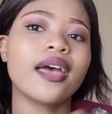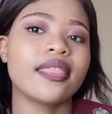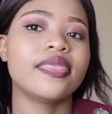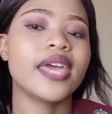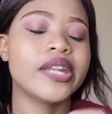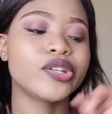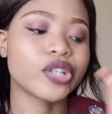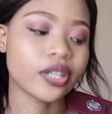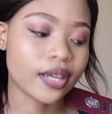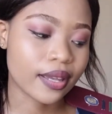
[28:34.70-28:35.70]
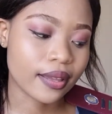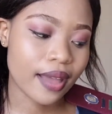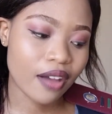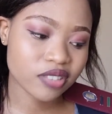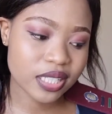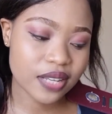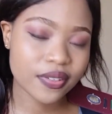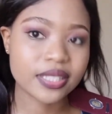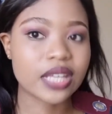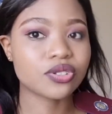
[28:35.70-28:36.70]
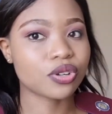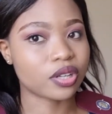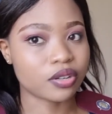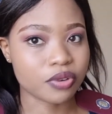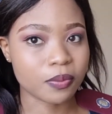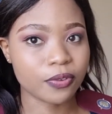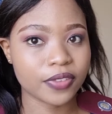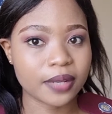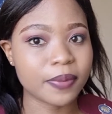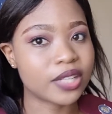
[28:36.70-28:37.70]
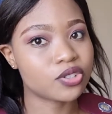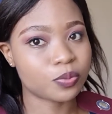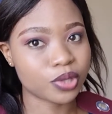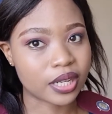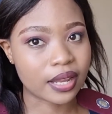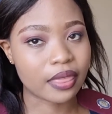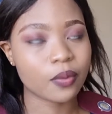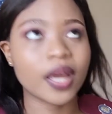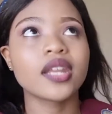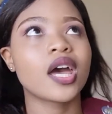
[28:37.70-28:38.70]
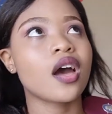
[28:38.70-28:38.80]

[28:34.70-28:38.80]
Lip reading: And then you're gonna, after 7 days, you're gonna remove that patch, you put another one.